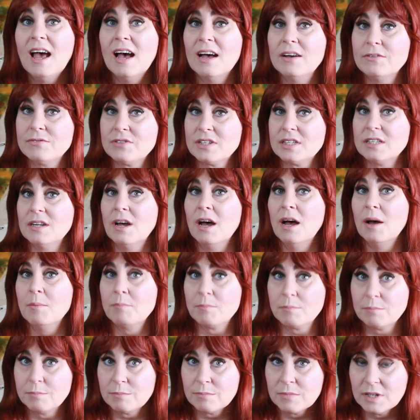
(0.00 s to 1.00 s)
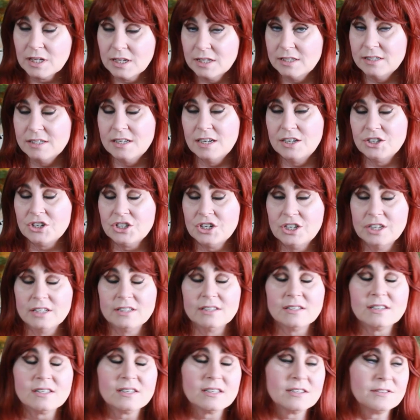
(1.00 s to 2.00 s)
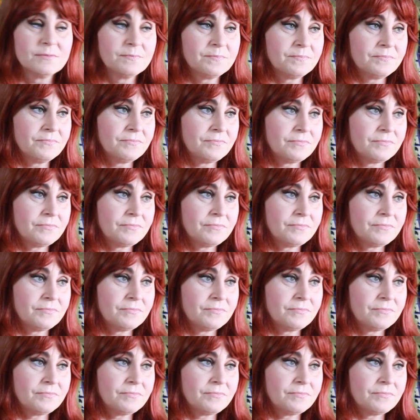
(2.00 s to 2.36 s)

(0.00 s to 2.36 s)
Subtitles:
have some conditions